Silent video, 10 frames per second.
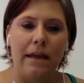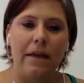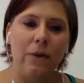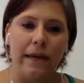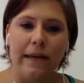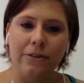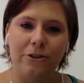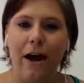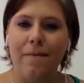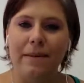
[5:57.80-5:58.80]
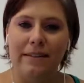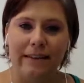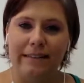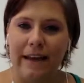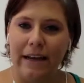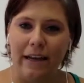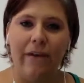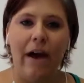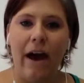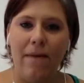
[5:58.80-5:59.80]
quit his job as an
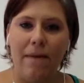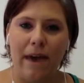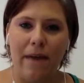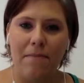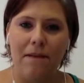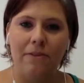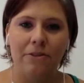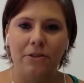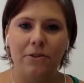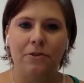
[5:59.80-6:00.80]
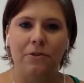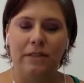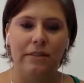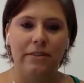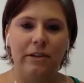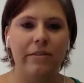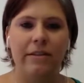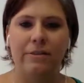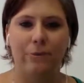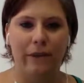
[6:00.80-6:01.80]
executive at IBM to start
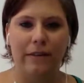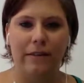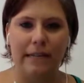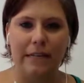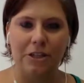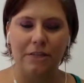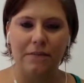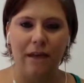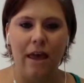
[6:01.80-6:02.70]
this organization.